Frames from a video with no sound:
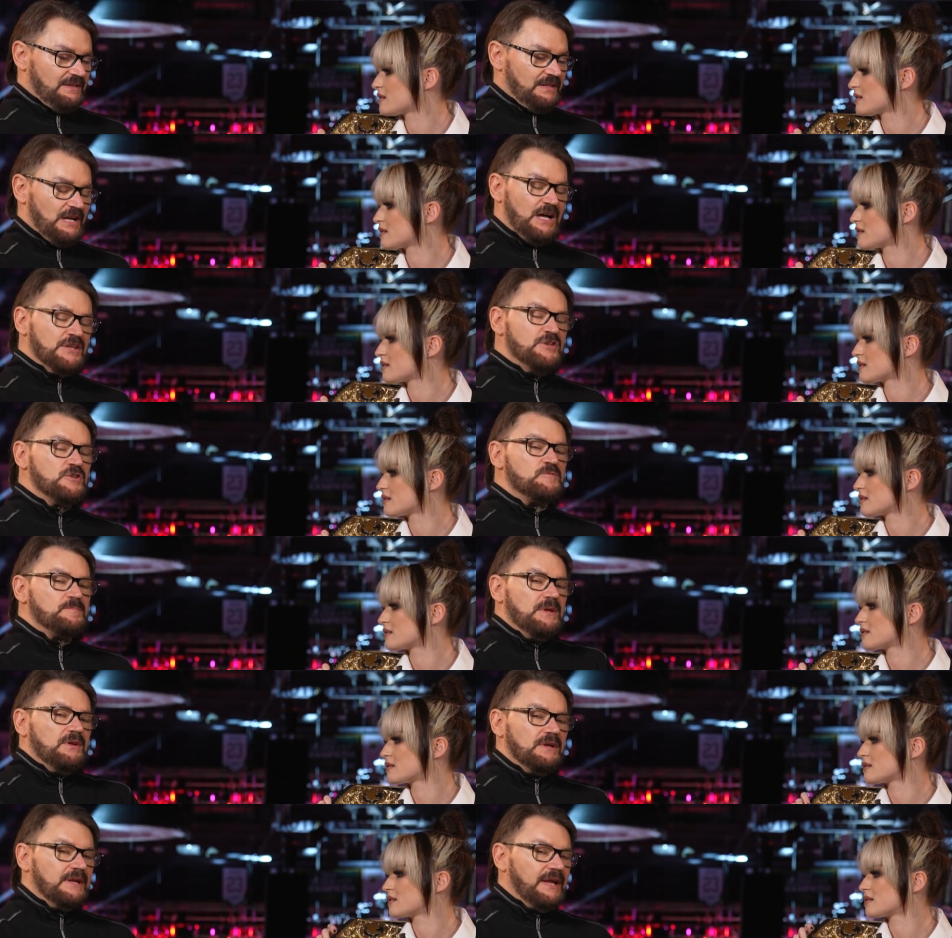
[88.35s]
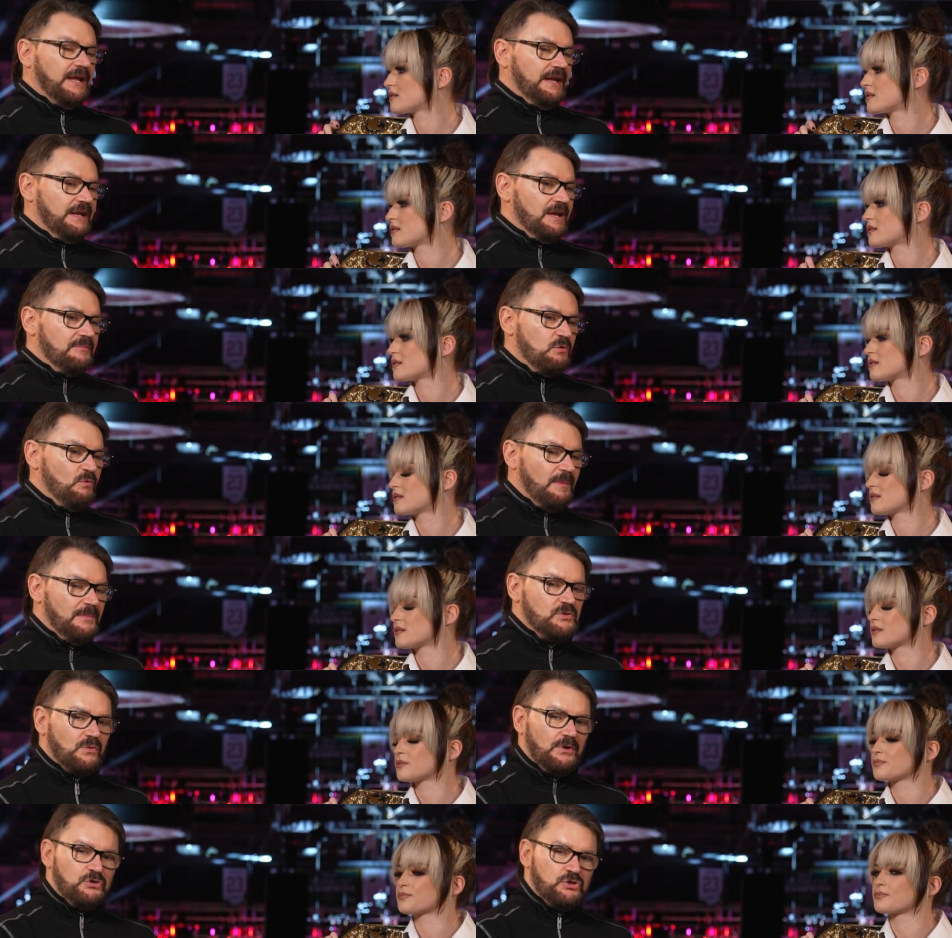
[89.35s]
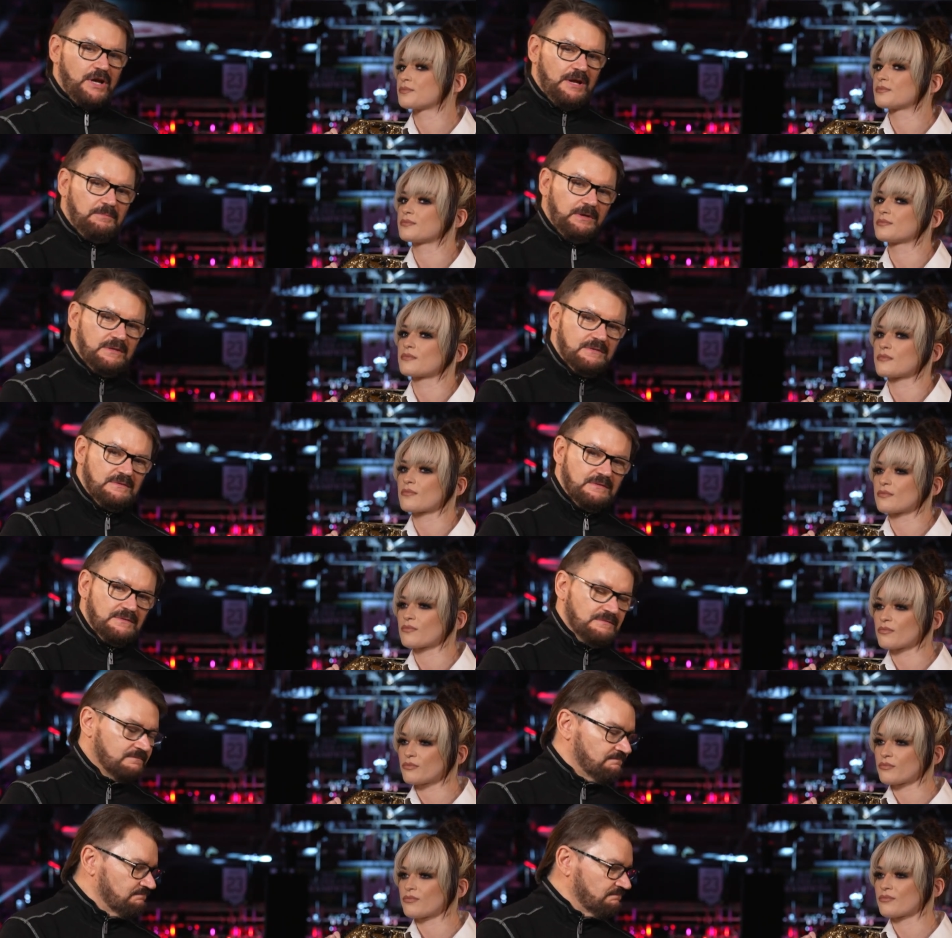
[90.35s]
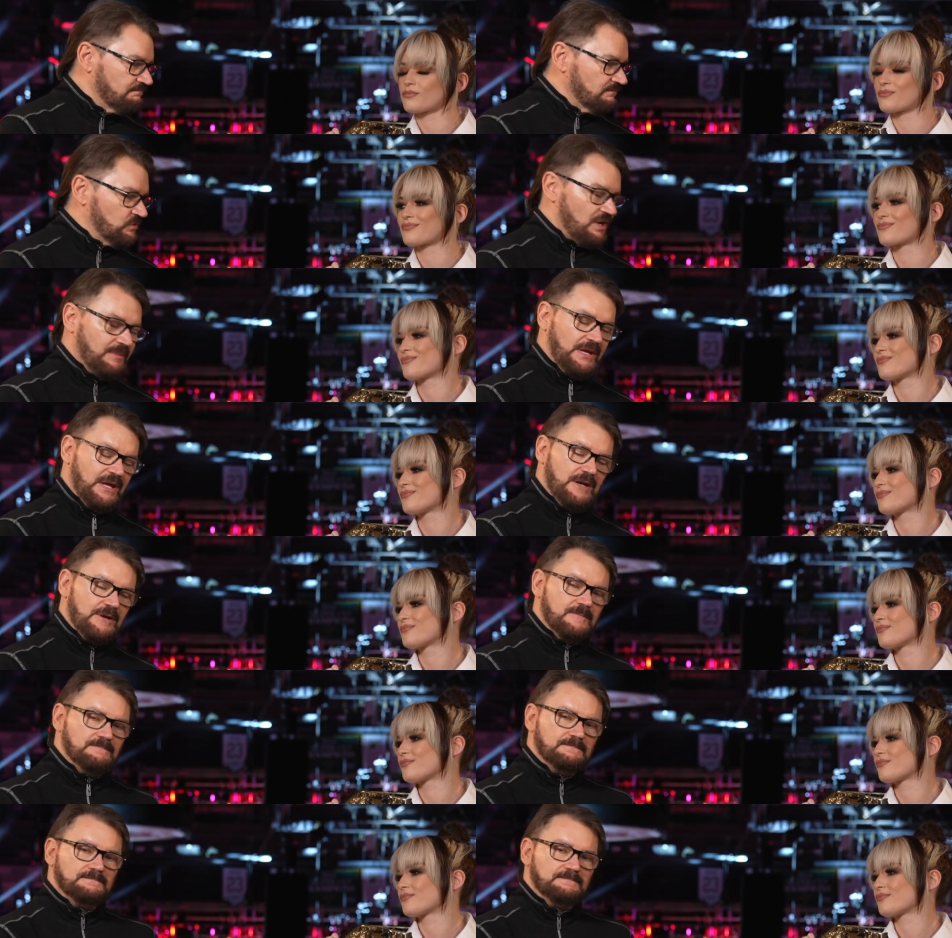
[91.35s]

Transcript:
Speaker 1: The undisputed AEW Women's World Champion, Jamie Hayter.